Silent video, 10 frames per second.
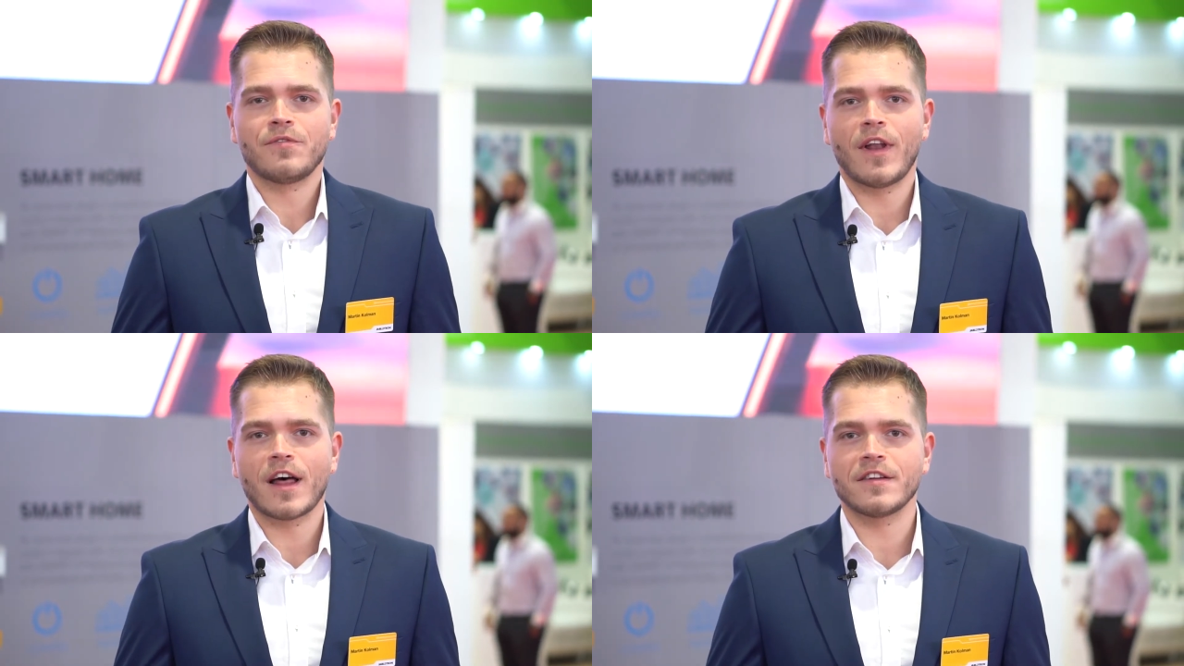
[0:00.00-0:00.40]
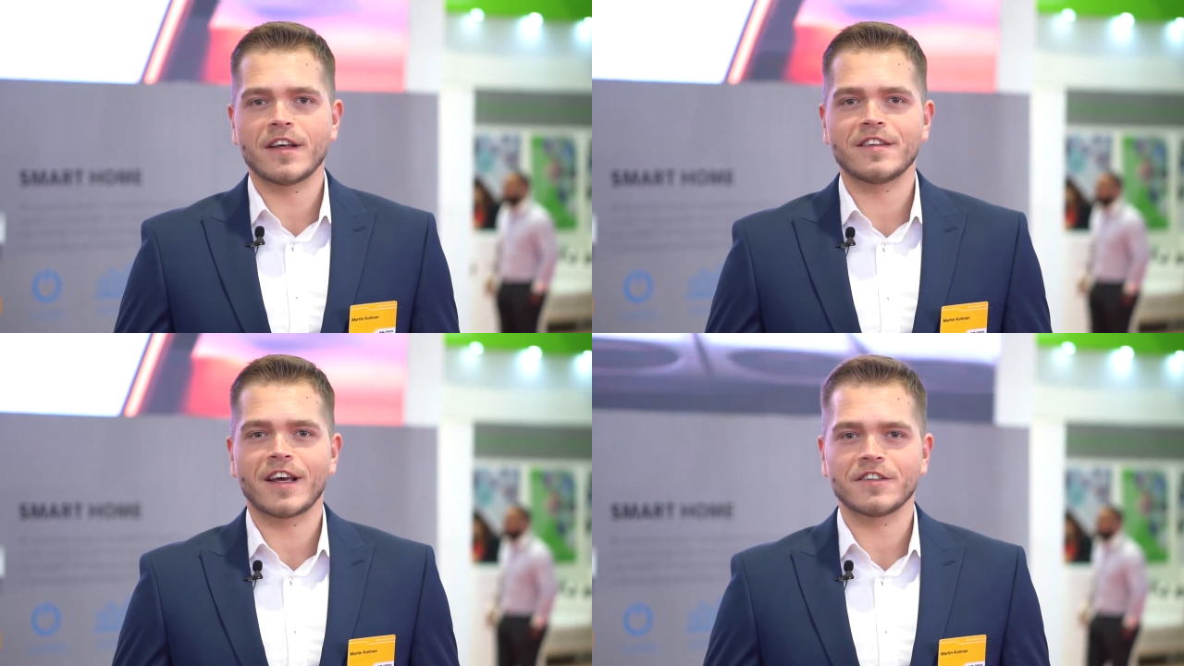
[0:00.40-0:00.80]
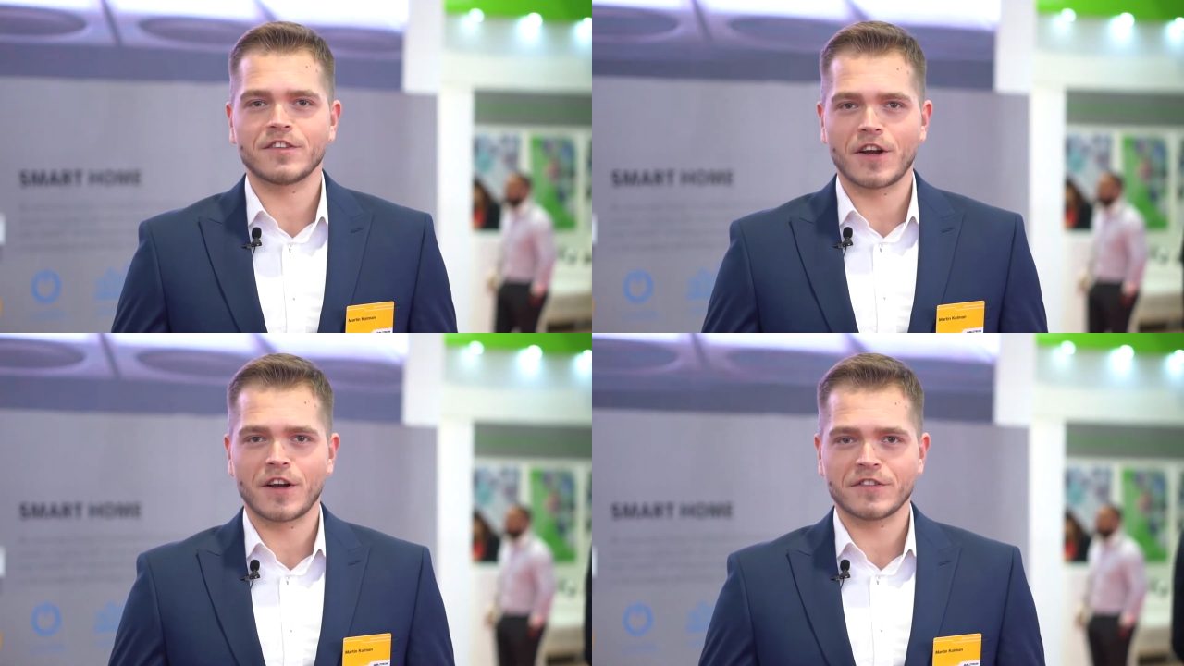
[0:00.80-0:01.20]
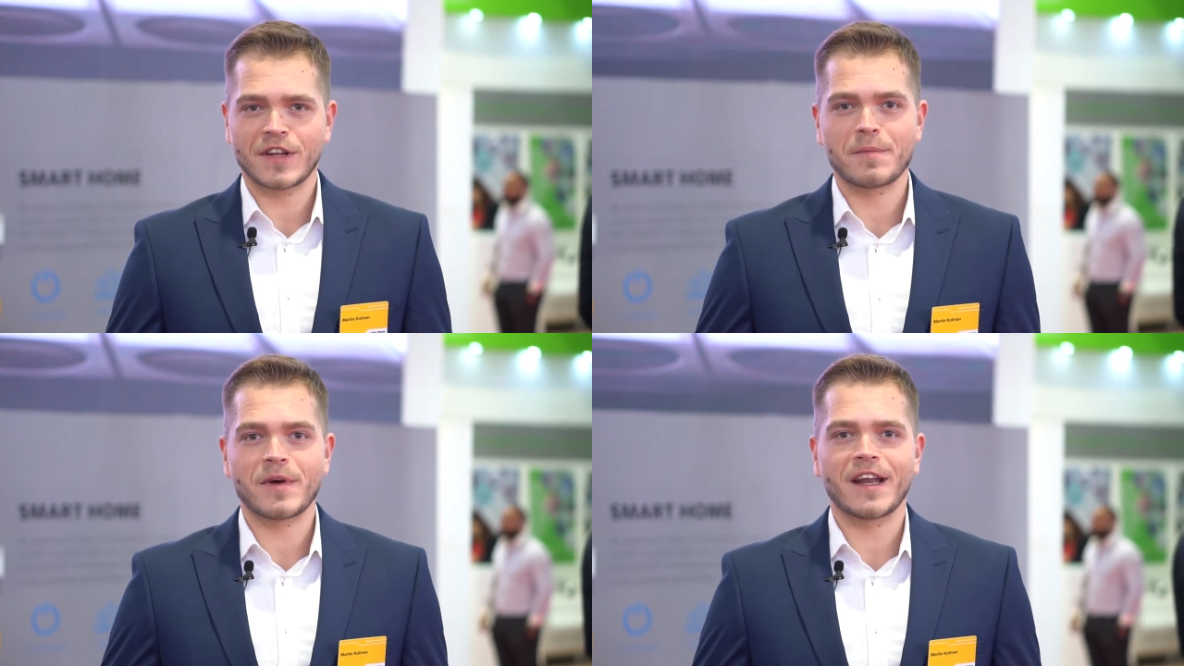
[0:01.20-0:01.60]
flood detectors,
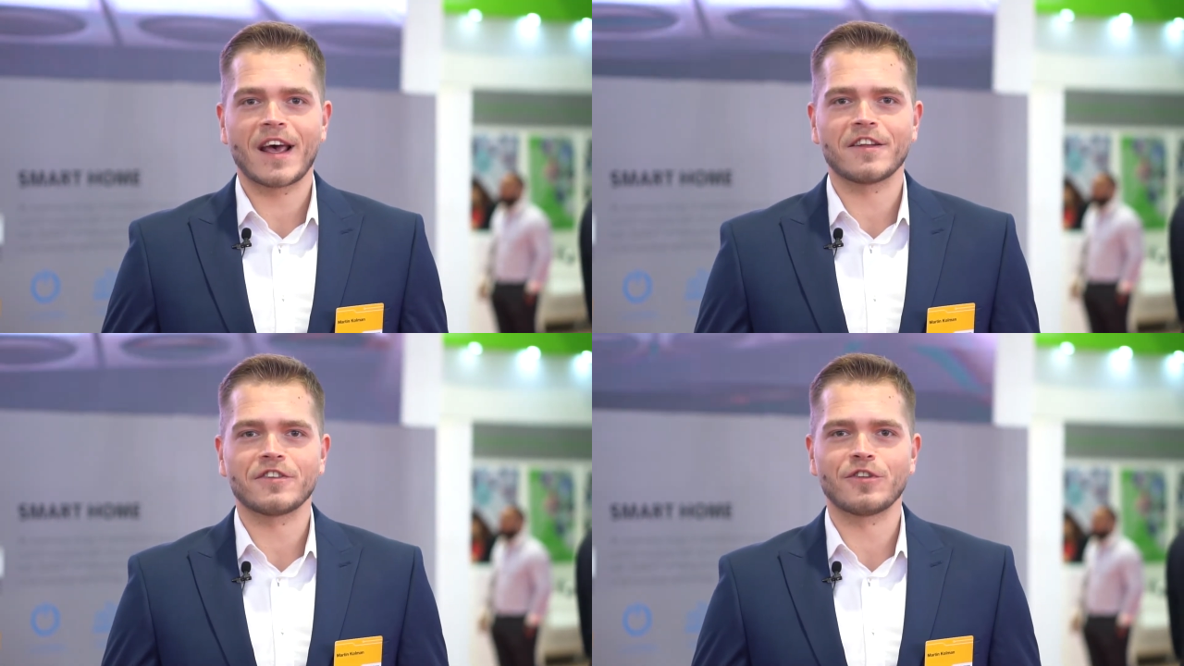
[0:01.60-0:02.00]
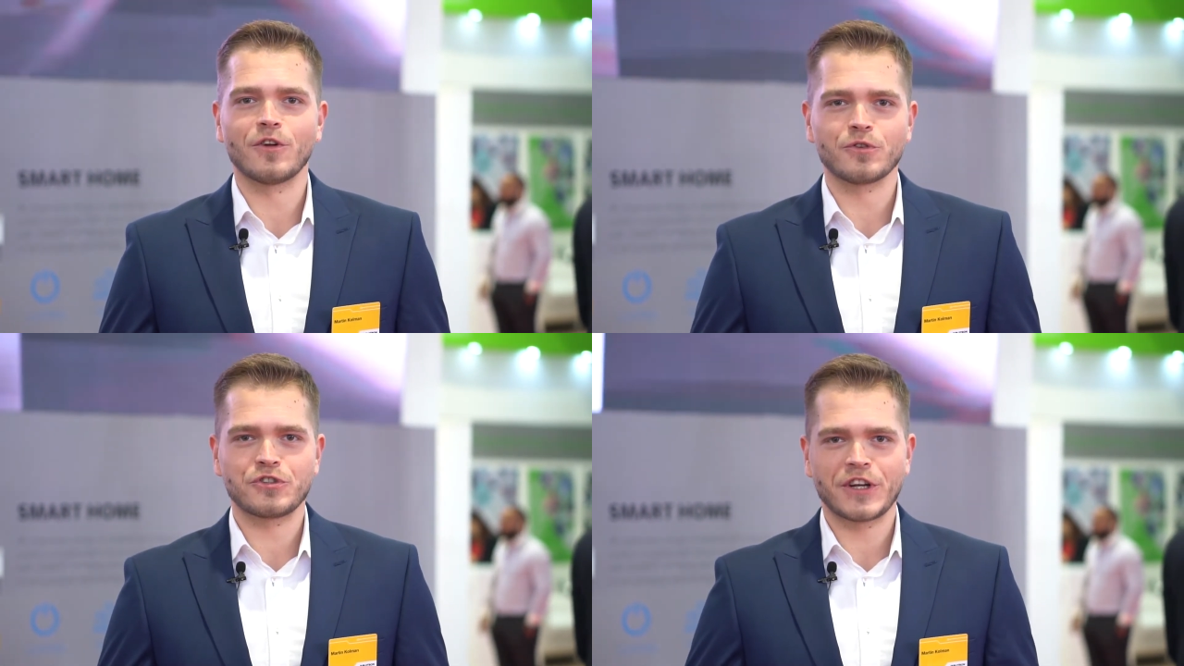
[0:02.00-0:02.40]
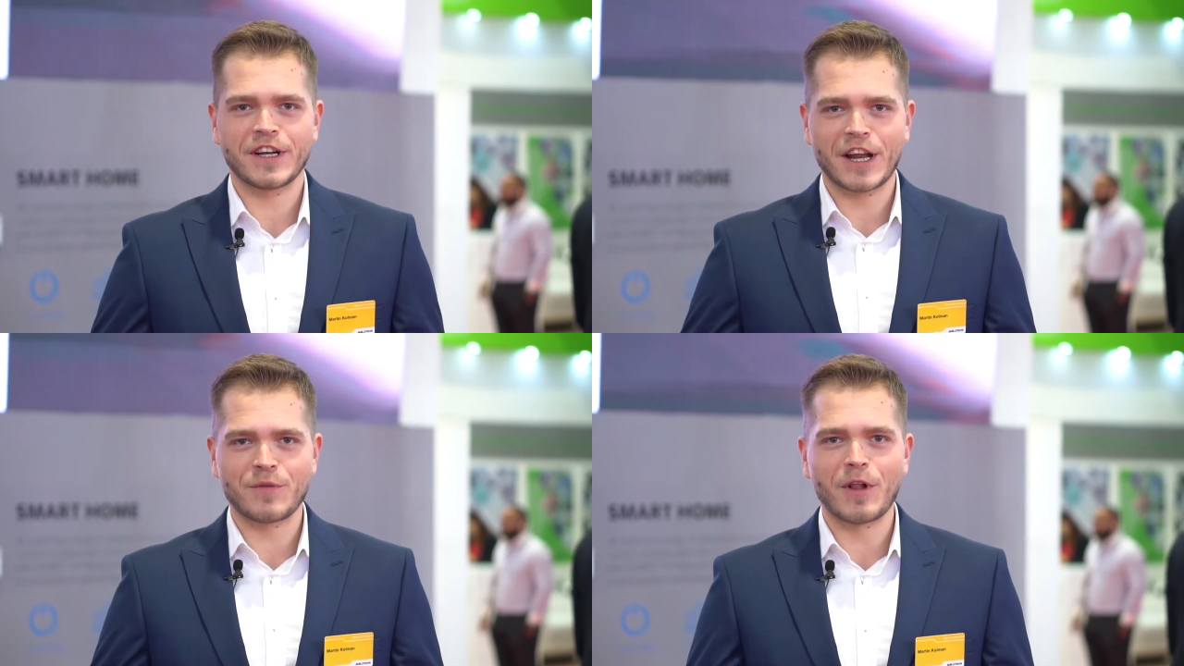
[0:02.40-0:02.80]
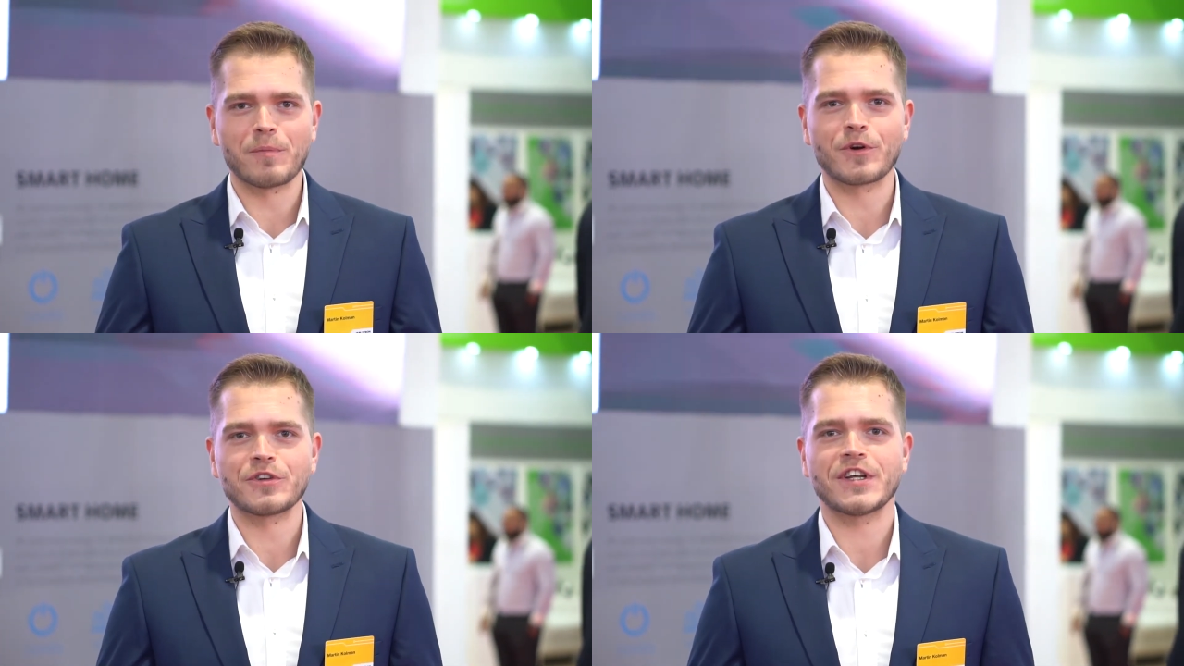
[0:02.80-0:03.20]
and many other solutions that will
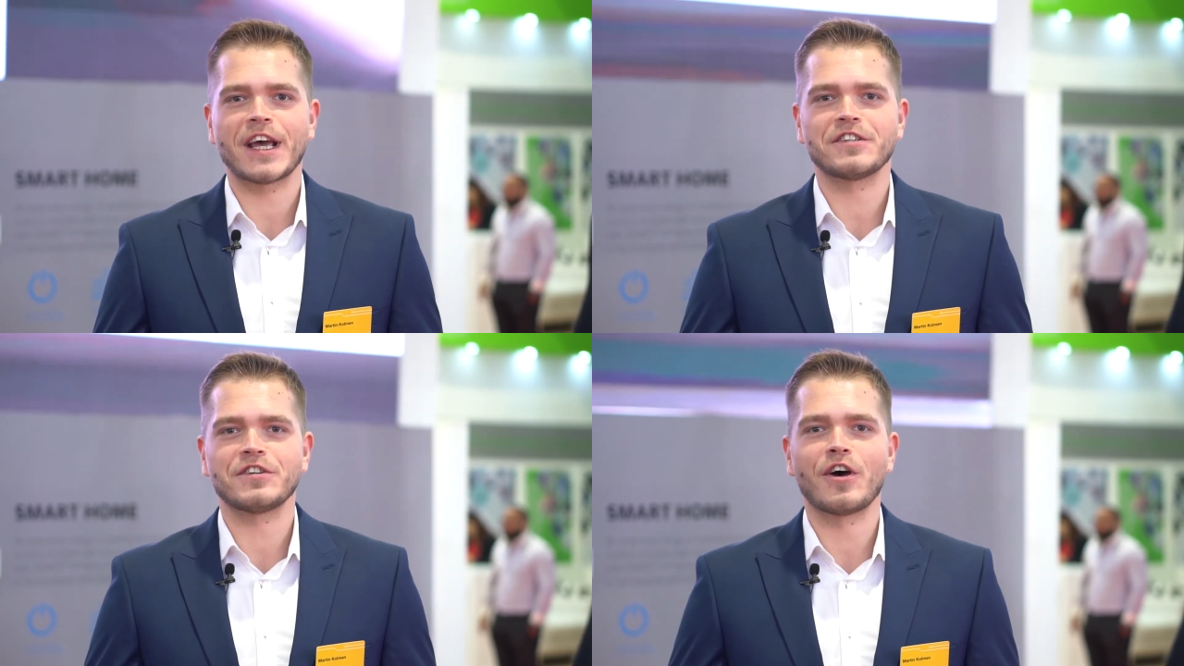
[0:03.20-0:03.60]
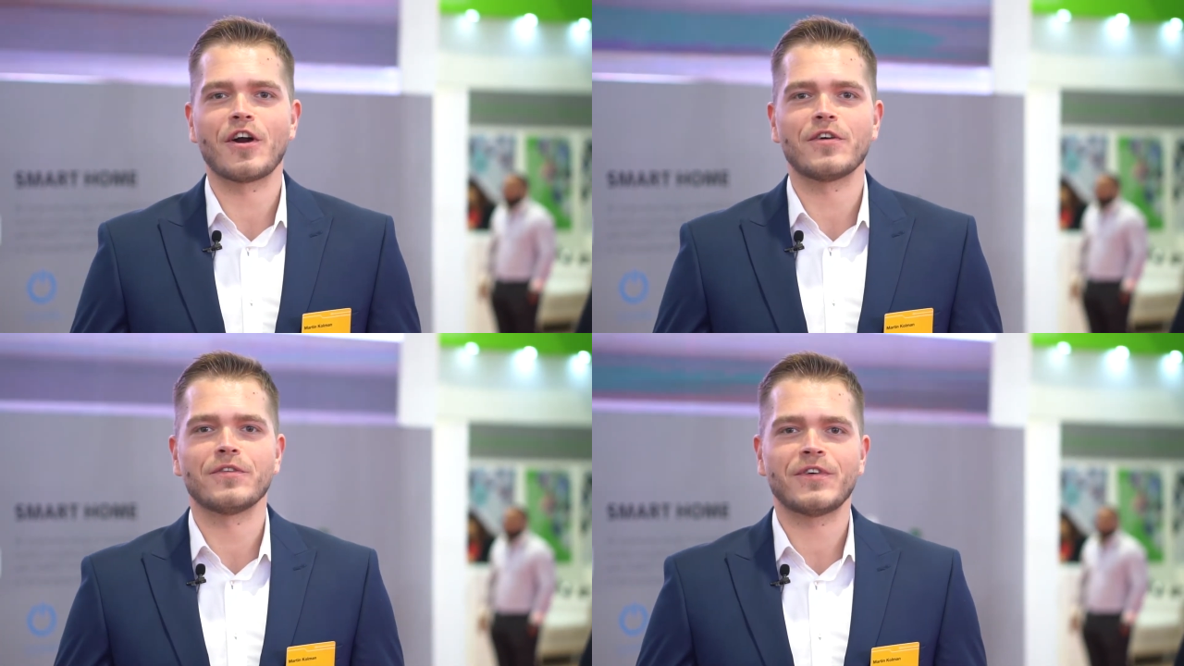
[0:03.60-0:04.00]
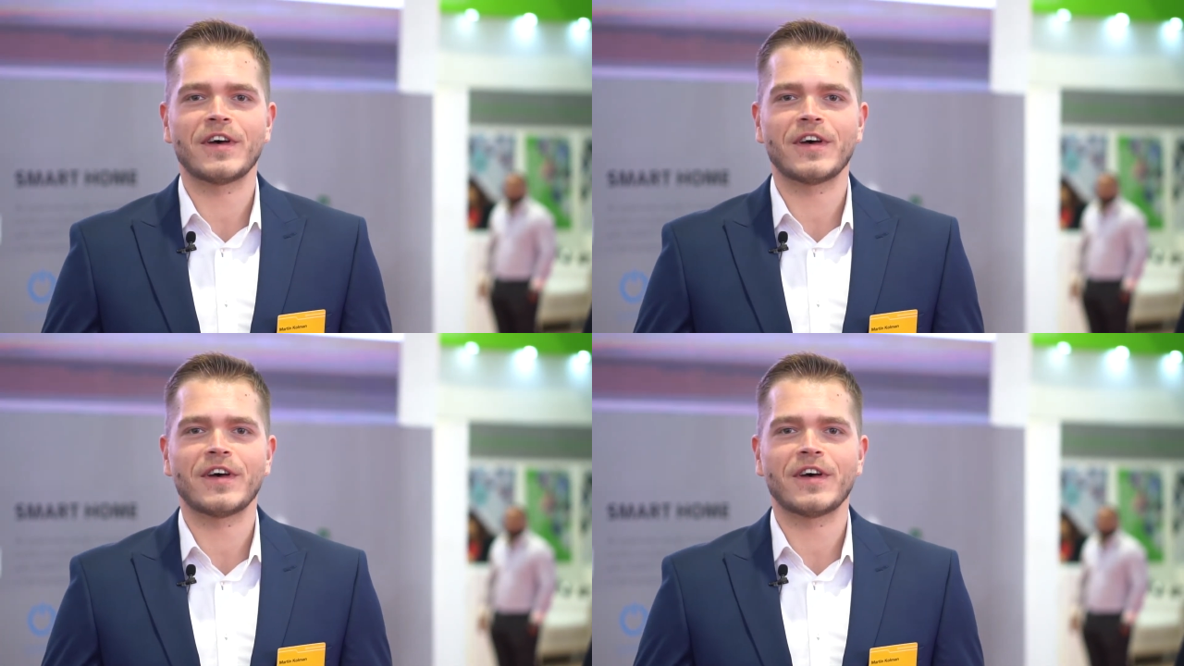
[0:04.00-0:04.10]
protect your